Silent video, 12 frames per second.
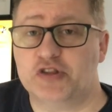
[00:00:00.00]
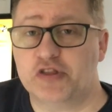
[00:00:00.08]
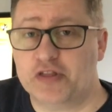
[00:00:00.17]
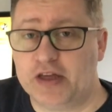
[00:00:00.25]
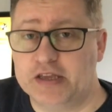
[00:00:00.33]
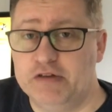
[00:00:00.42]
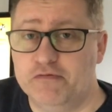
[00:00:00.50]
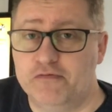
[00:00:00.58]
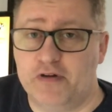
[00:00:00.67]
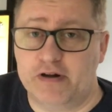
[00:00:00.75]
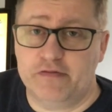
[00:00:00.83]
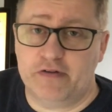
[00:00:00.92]
thank you
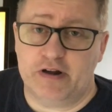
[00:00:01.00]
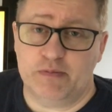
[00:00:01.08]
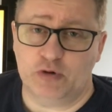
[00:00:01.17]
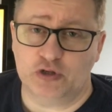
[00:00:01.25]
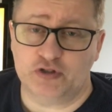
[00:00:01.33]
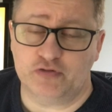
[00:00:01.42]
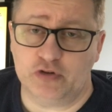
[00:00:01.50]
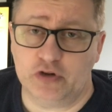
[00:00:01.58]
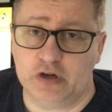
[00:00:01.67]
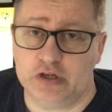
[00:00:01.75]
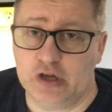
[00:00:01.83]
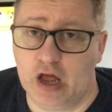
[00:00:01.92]
very much
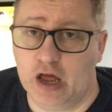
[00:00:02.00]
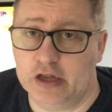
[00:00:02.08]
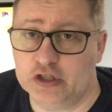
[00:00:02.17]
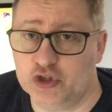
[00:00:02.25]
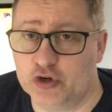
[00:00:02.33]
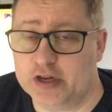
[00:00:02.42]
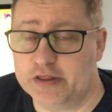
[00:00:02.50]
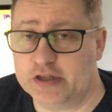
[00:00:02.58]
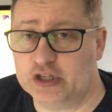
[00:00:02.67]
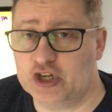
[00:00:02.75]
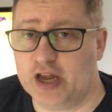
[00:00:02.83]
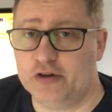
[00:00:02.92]
for joining the
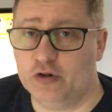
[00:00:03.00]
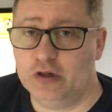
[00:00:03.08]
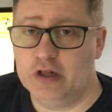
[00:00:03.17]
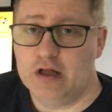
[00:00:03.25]
channel.